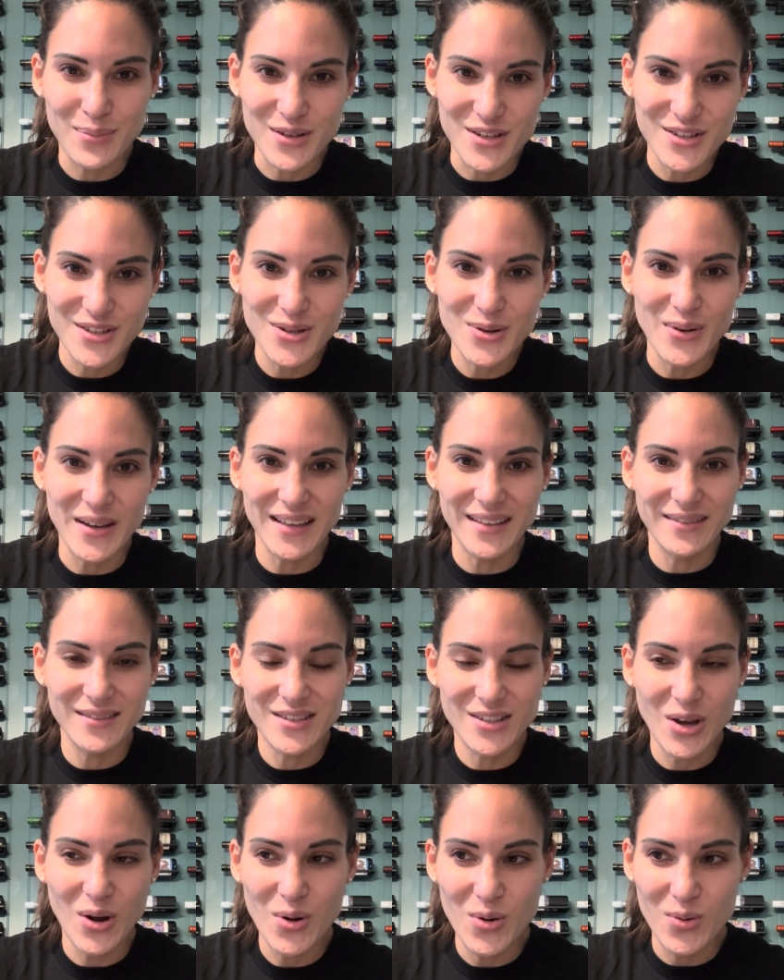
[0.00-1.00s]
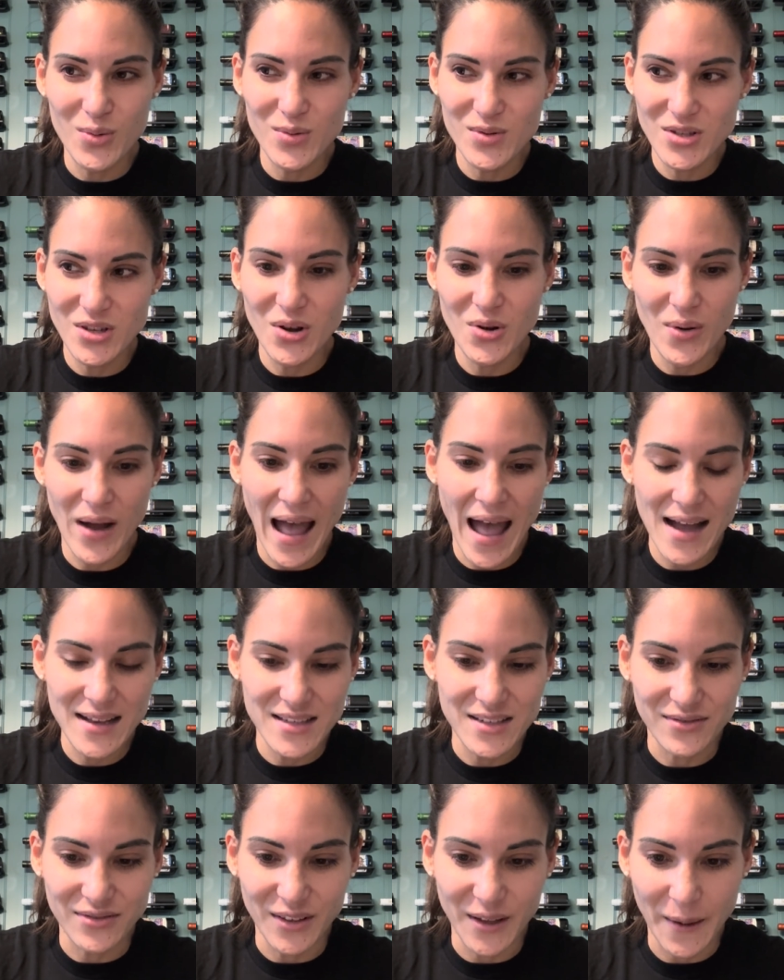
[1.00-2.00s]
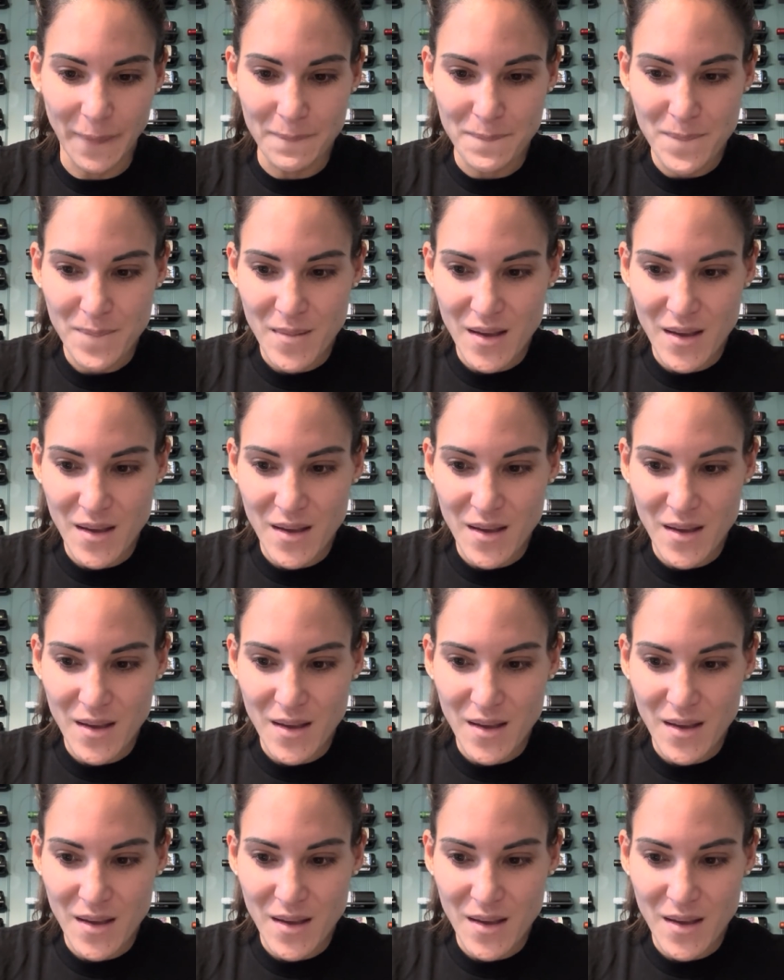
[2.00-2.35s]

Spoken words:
pursue it so actively.